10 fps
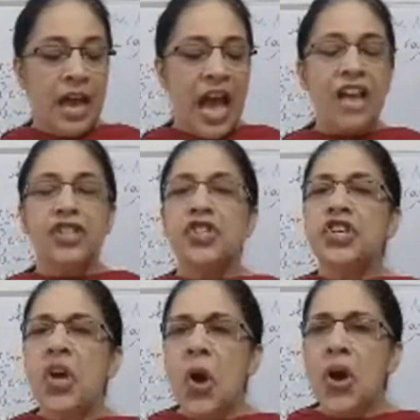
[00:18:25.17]
And
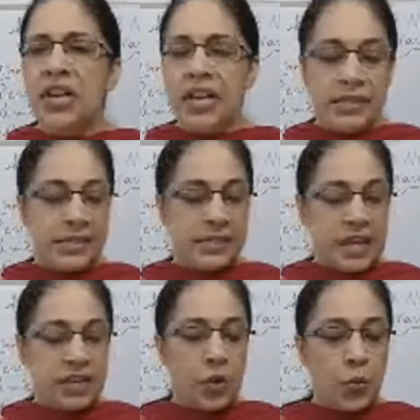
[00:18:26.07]
surely
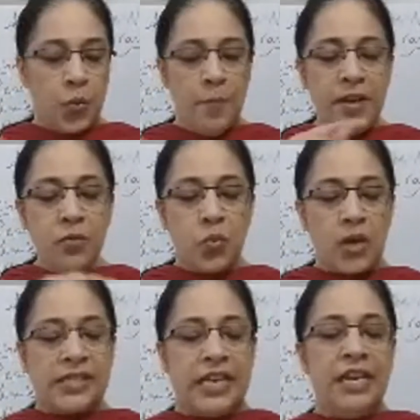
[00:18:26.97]
such a woman
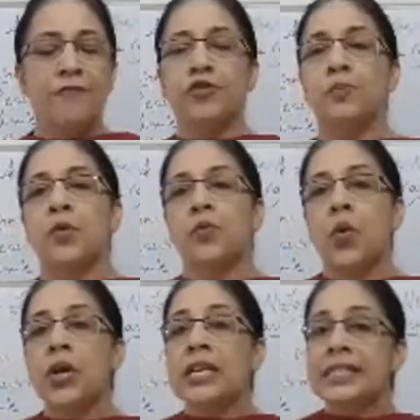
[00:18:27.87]
was enough to
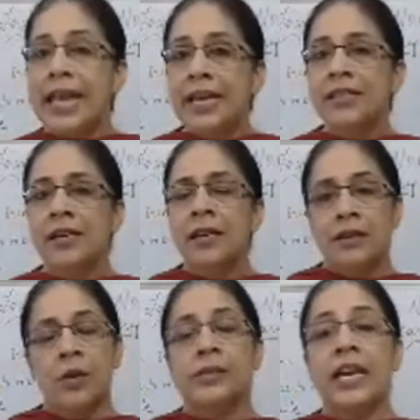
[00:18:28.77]
provoke a saint.
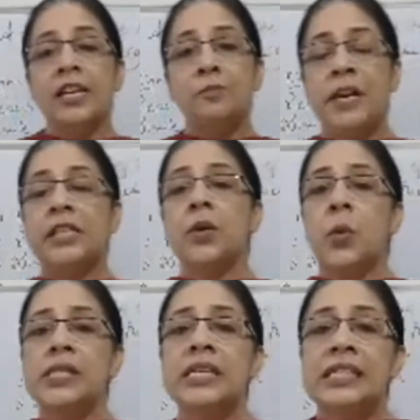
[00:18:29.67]
Now Saint
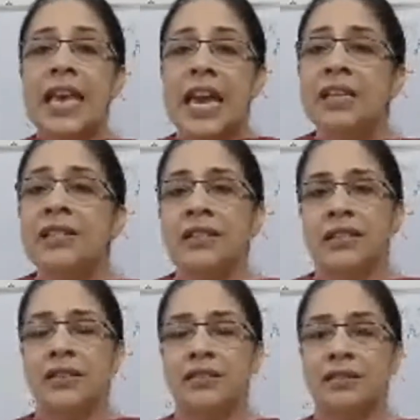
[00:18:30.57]
Peter was a
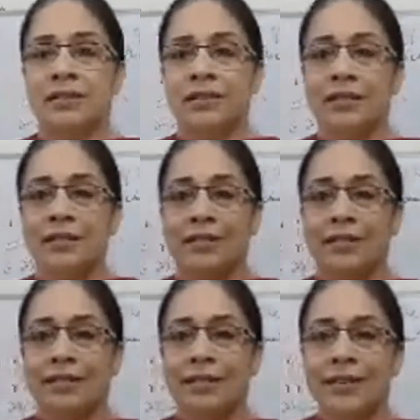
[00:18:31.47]
saint.
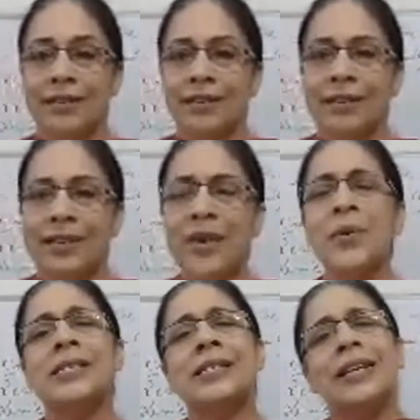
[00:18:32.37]
He
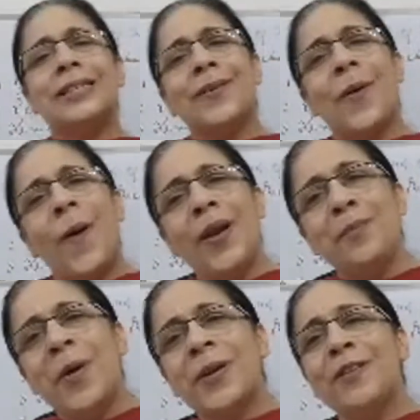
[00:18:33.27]
was teaching all
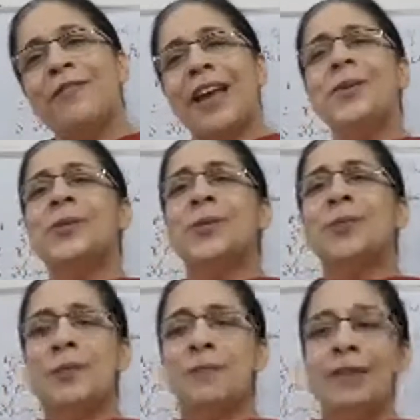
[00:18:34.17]
moral values
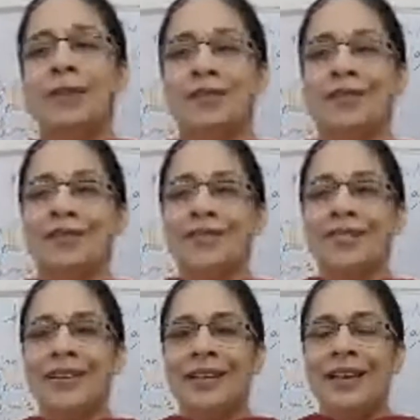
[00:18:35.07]
to people.
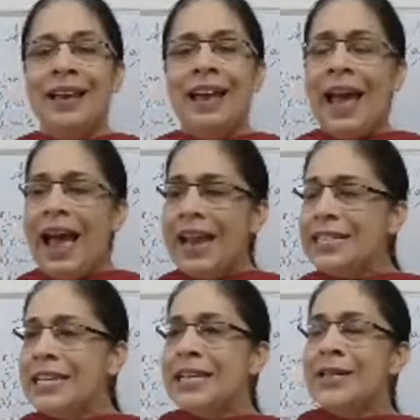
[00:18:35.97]
And
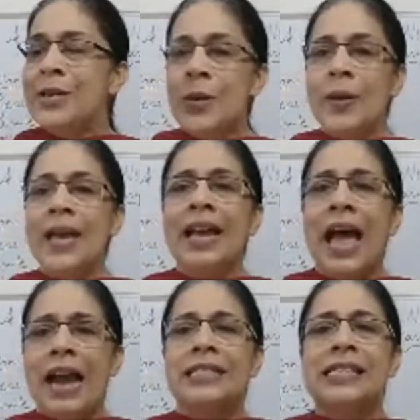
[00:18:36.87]
looking
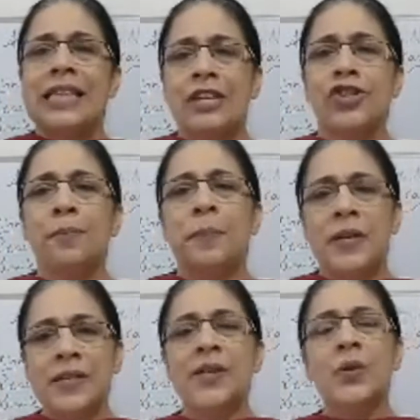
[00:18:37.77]
at such
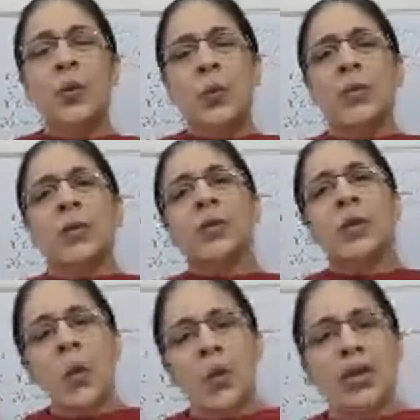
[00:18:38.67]
a person who was
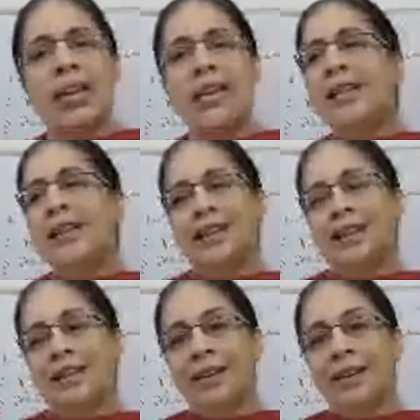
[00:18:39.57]
so greedy,